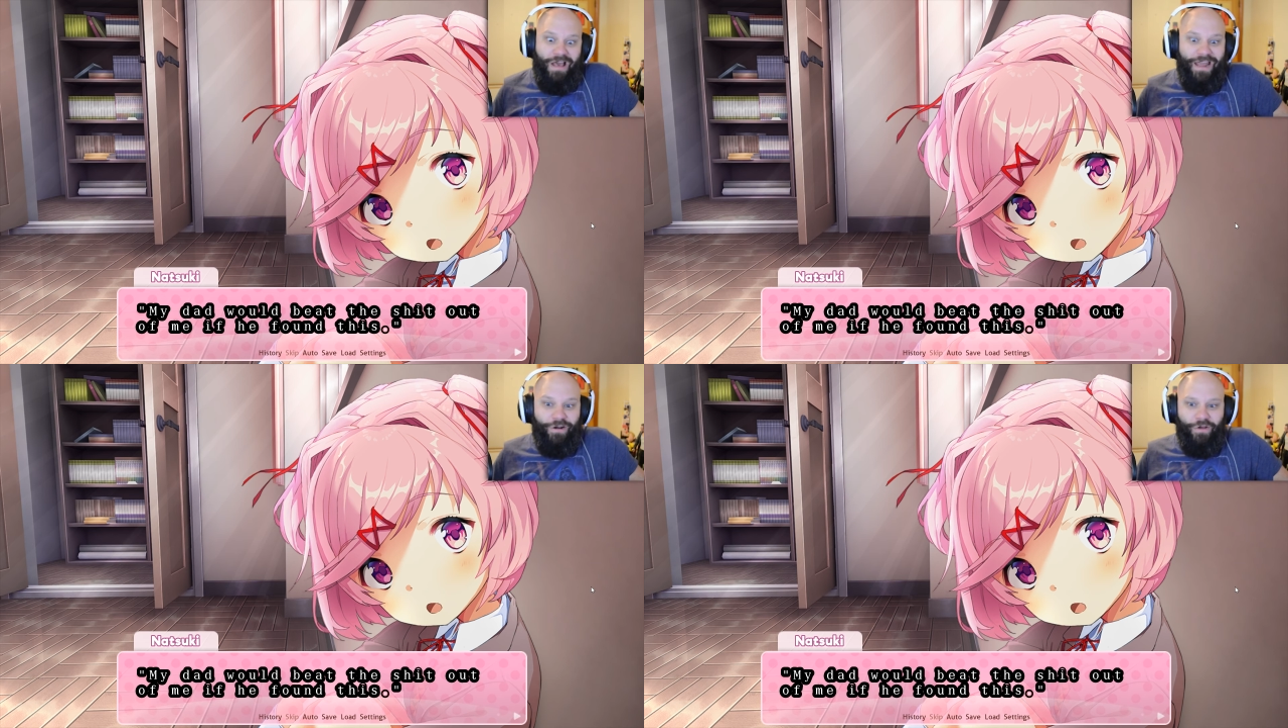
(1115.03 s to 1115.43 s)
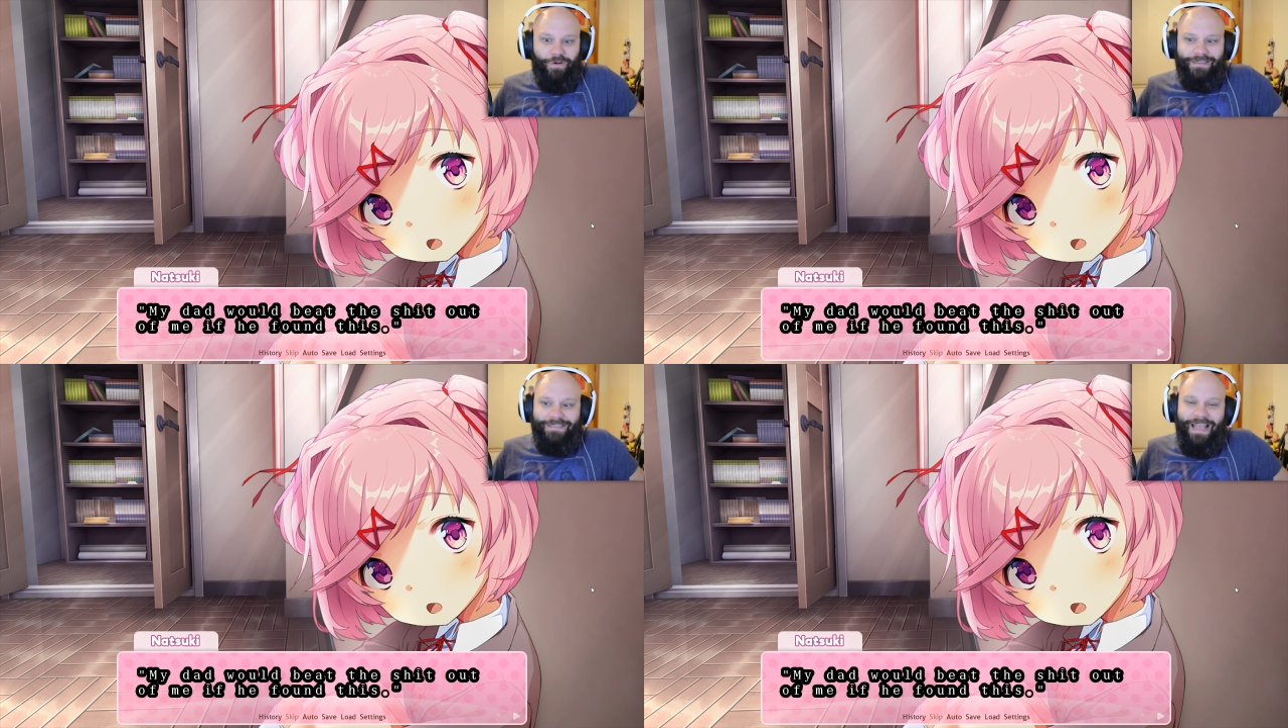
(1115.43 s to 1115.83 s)
I don't
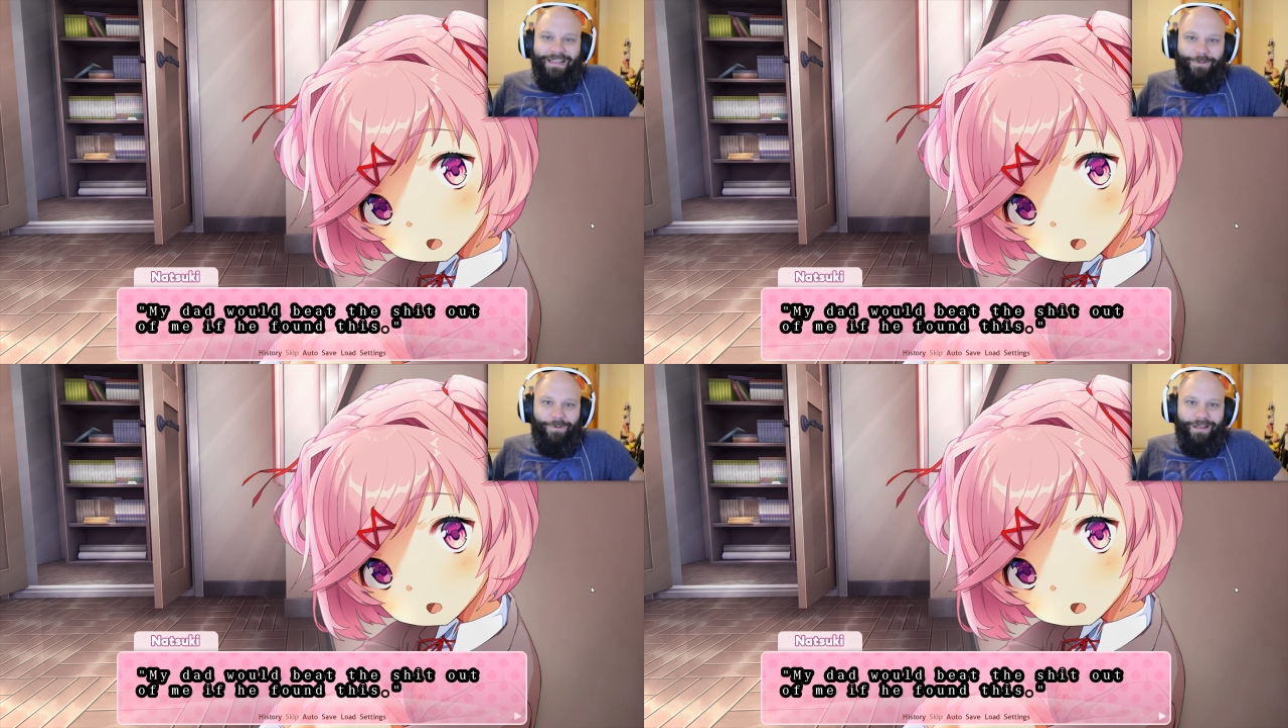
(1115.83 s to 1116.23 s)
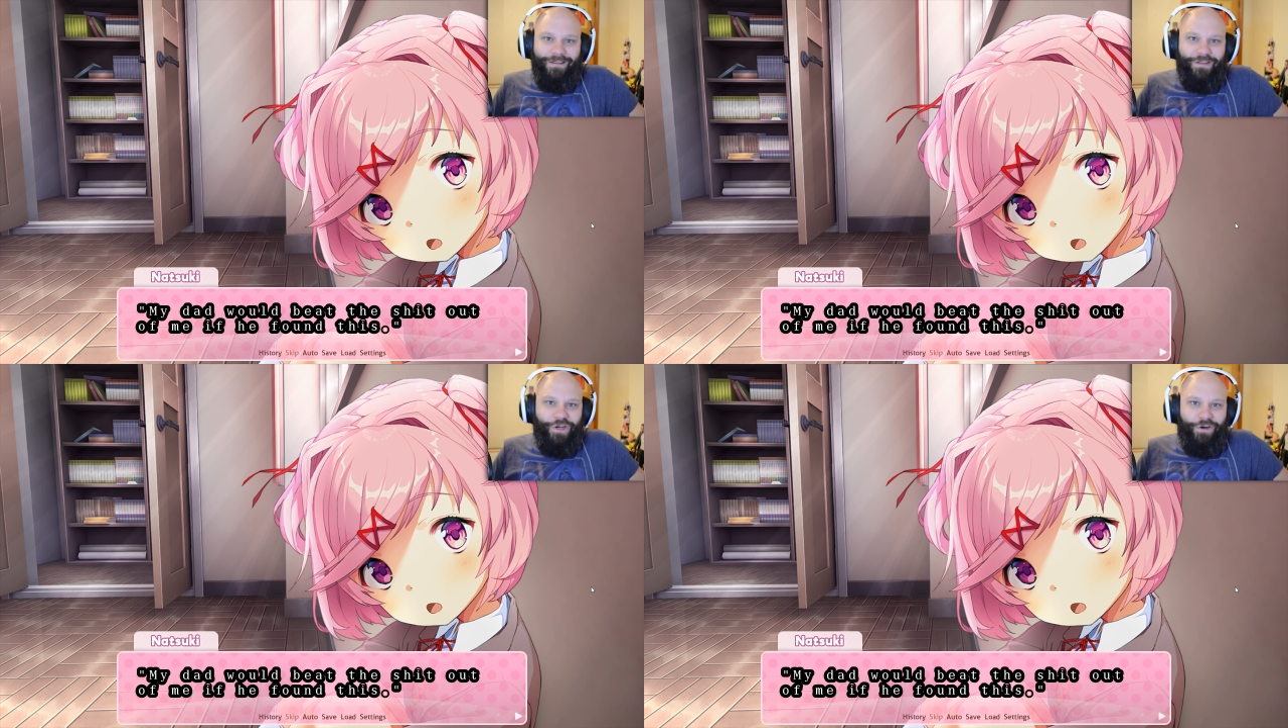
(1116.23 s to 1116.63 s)
know exactly
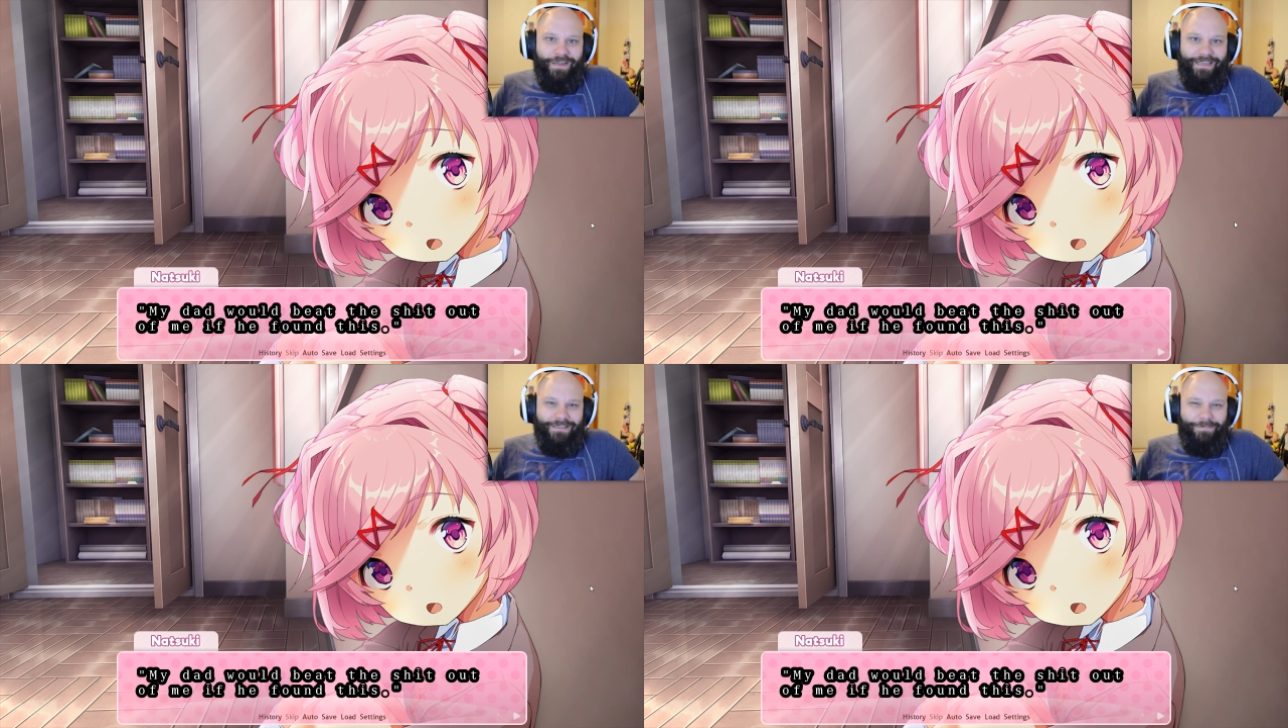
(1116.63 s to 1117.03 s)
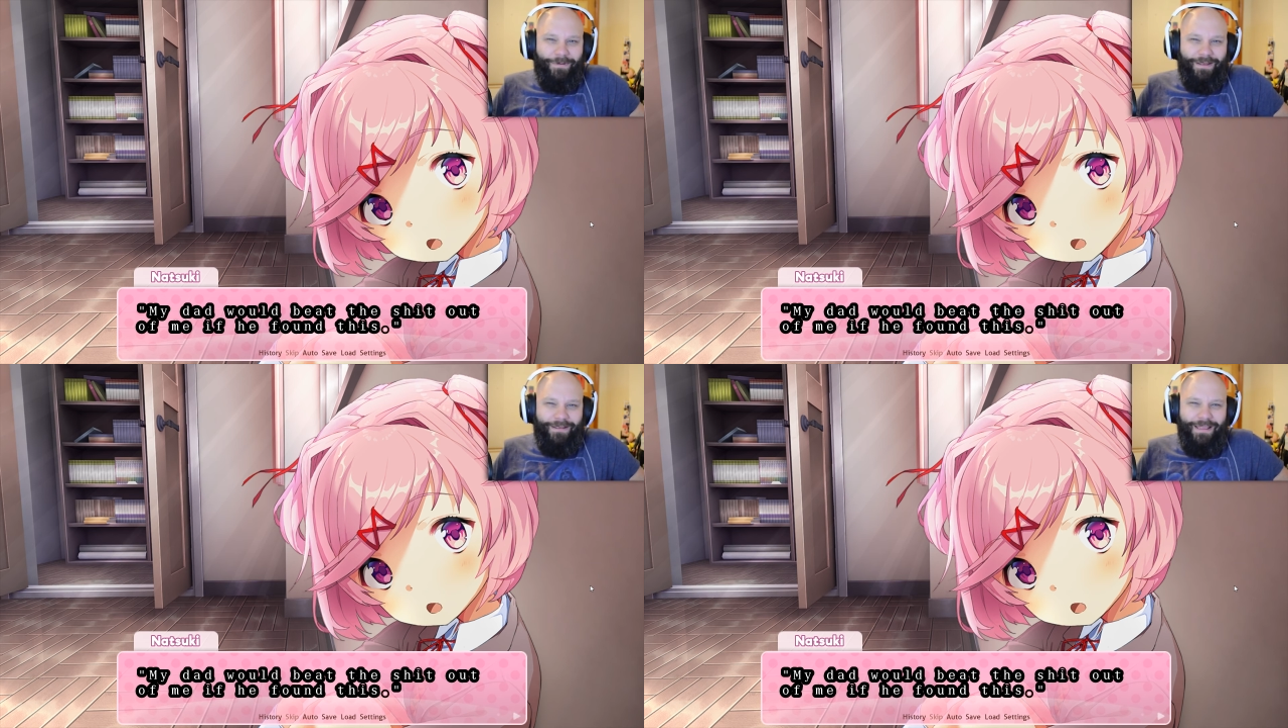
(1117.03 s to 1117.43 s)
what Yuri is,
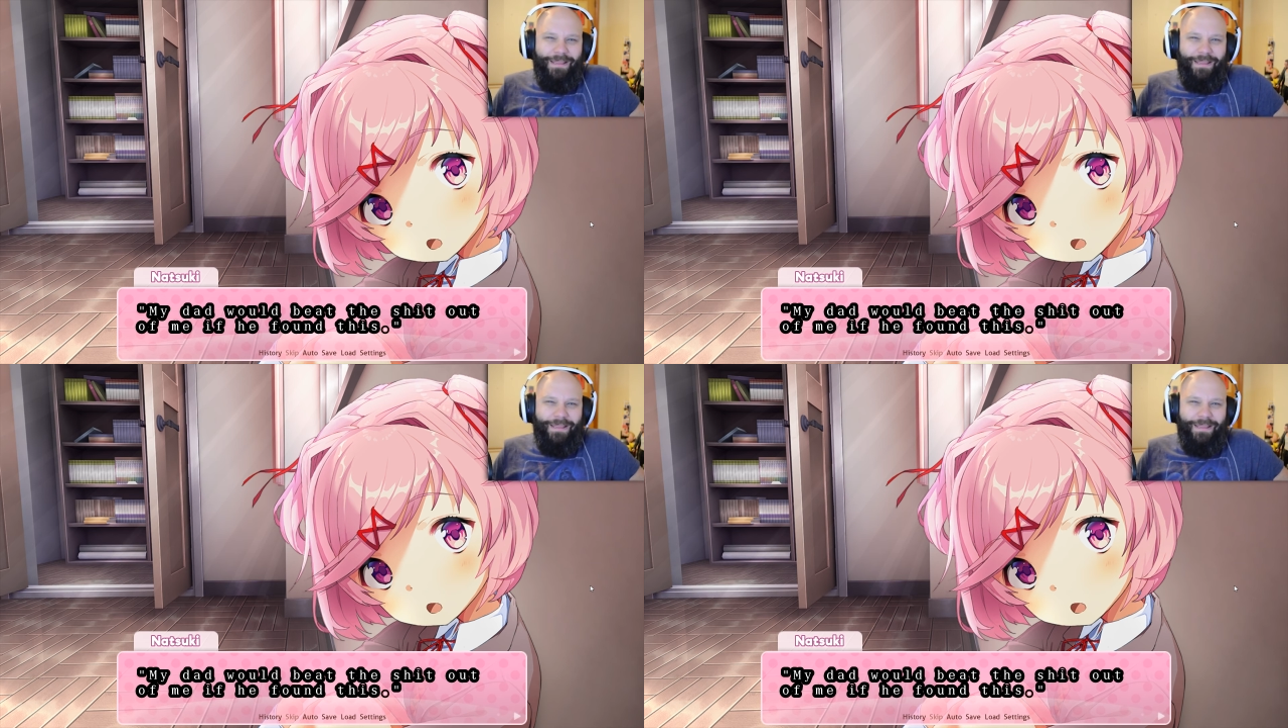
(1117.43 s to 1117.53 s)
but...